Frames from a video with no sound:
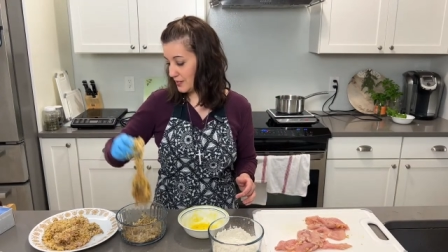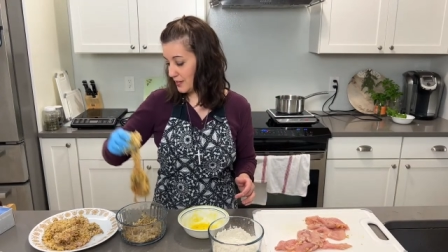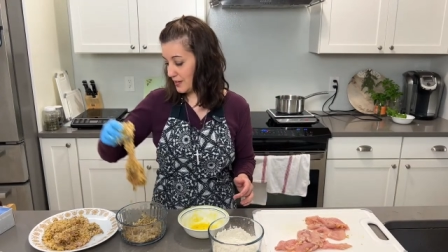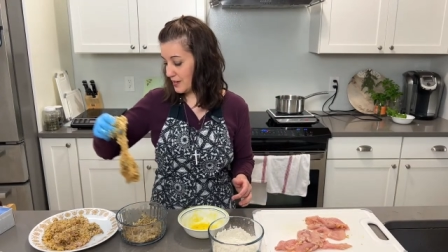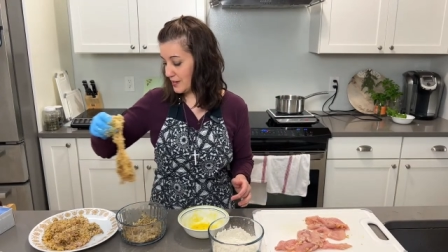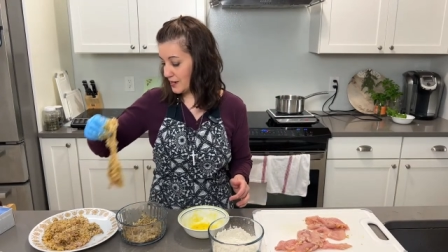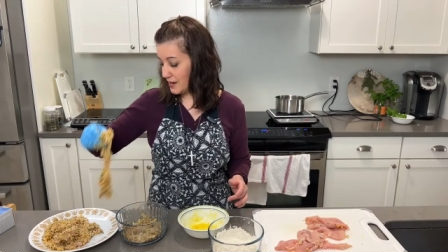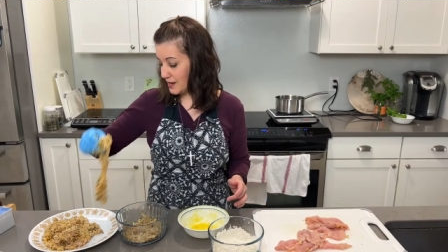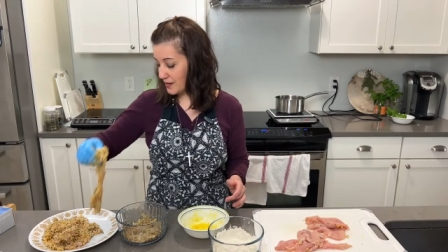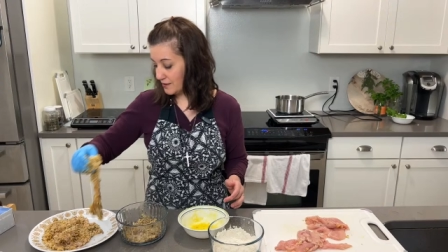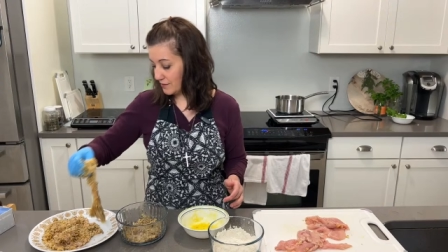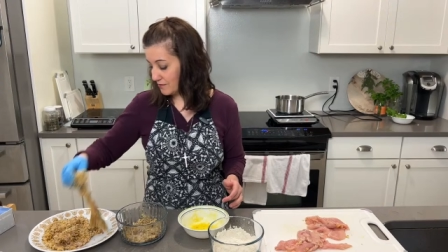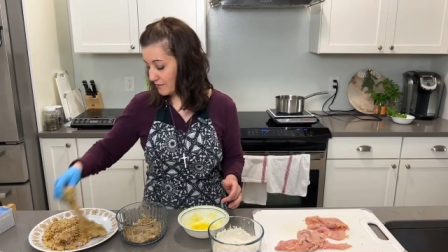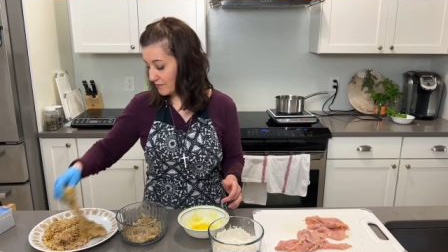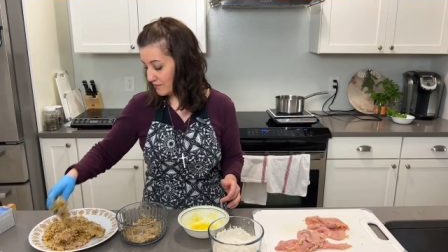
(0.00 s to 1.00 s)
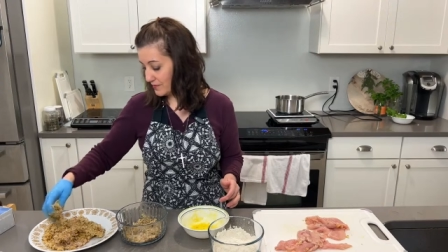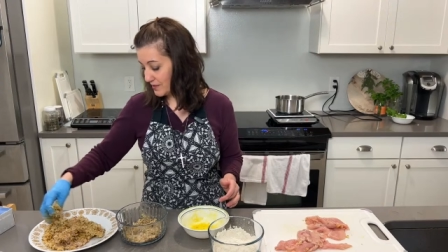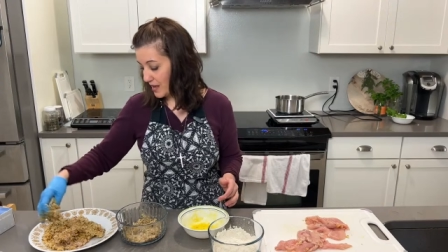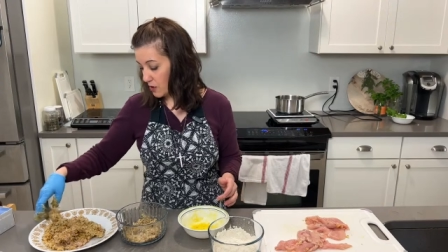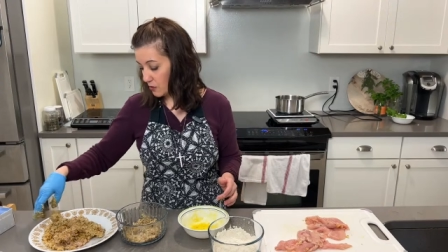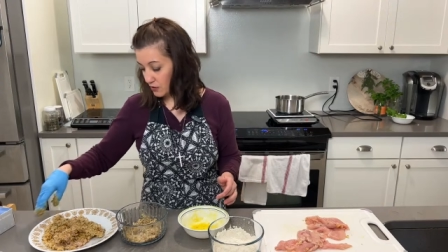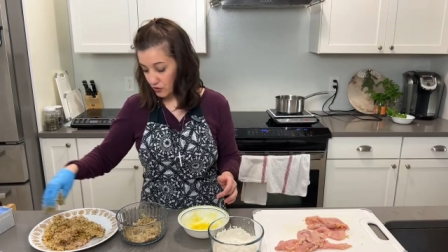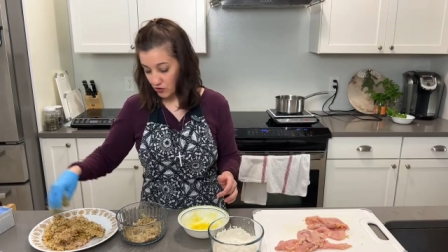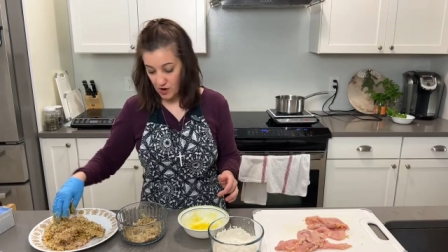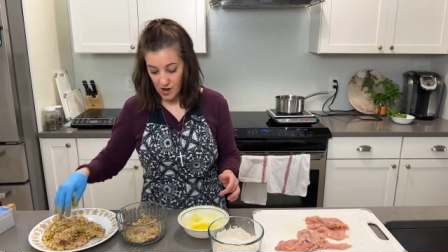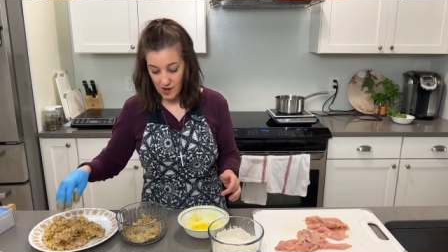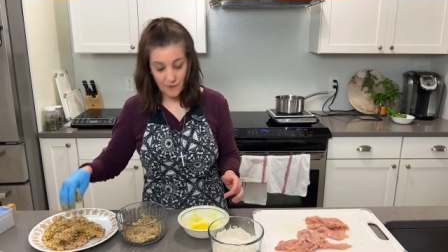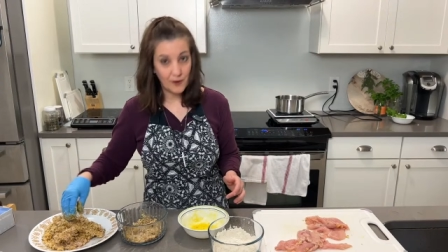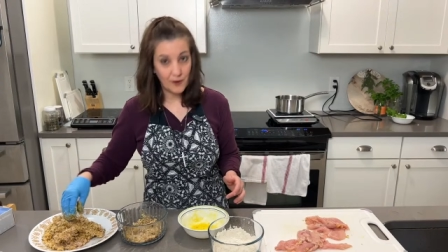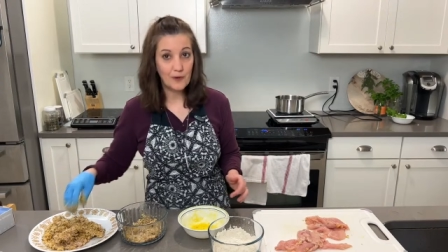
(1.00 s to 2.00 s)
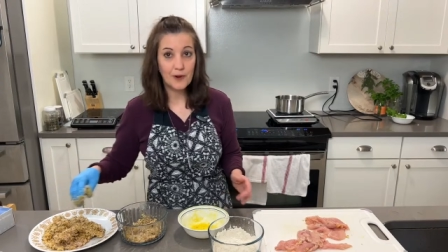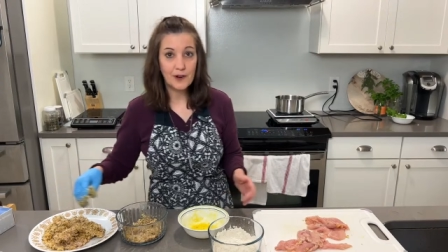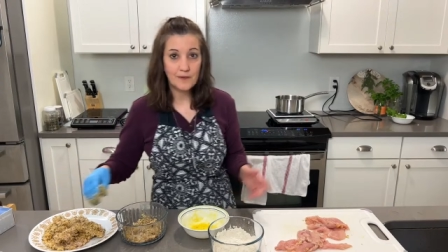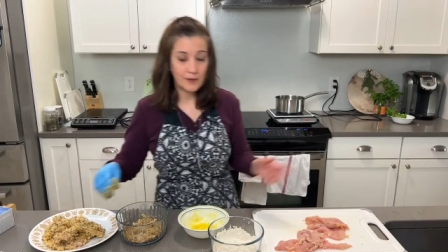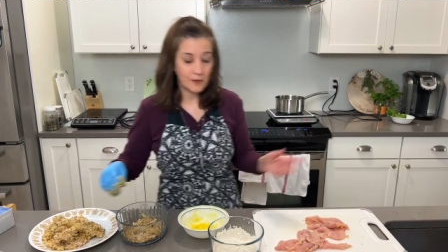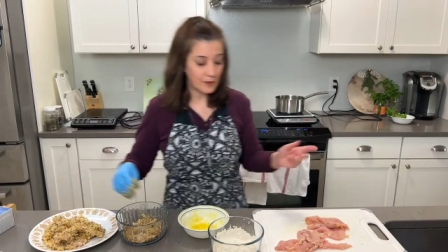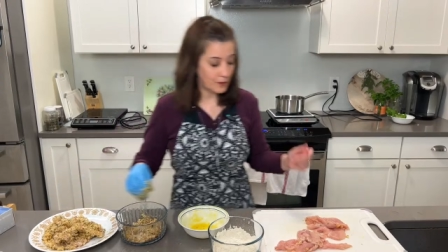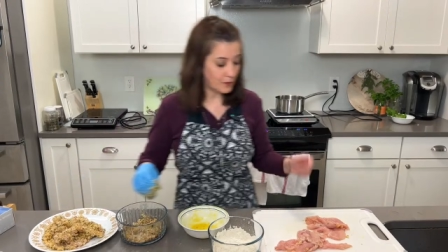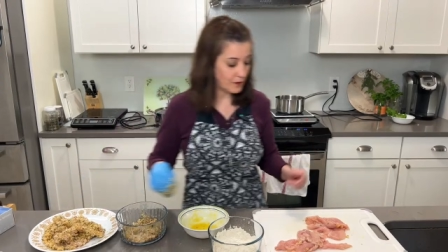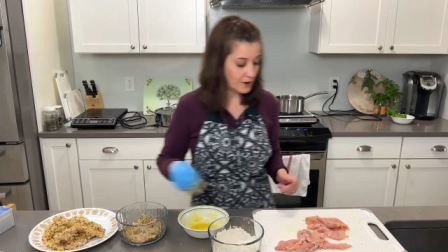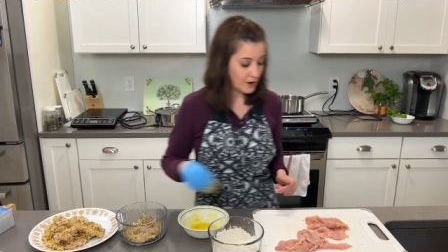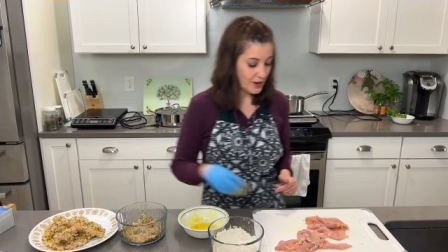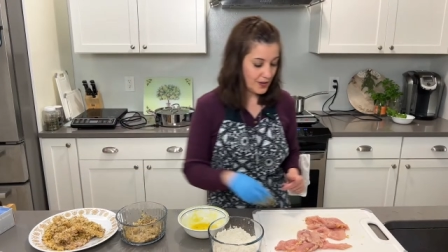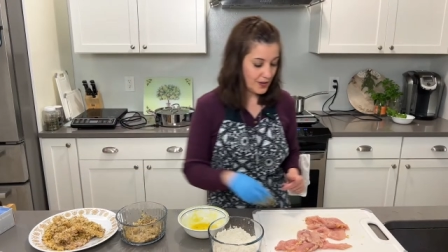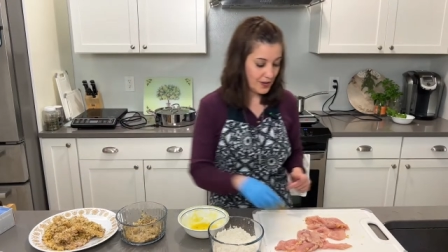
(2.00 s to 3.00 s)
eight, nine hour drive or wherever we were.